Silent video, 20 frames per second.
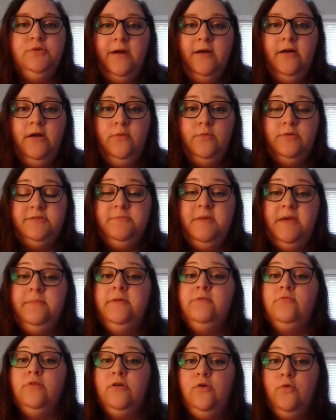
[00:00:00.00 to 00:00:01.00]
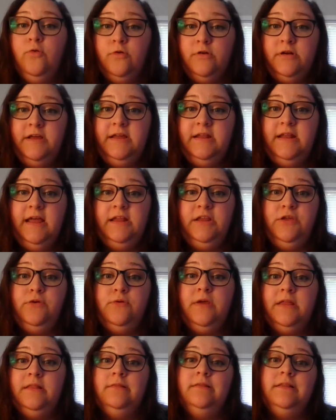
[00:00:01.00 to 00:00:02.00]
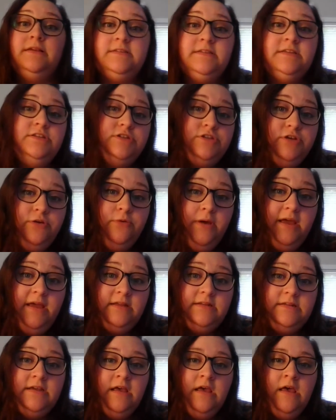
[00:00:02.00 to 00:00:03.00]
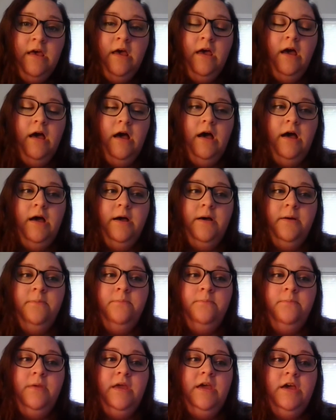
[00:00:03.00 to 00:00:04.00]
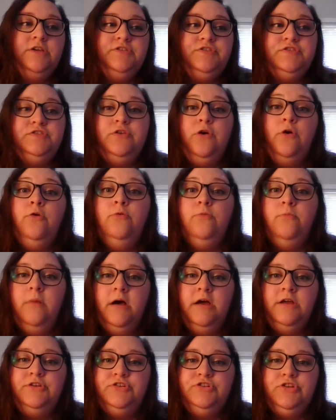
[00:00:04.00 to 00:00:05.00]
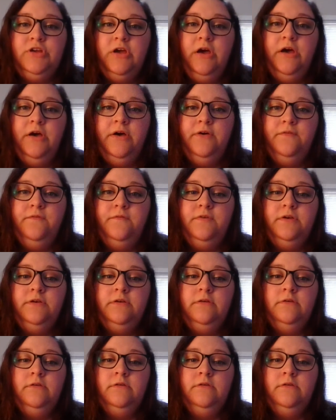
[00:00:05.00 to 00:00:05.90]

to where it was maybe recorded and you can listen to it. Because so much of,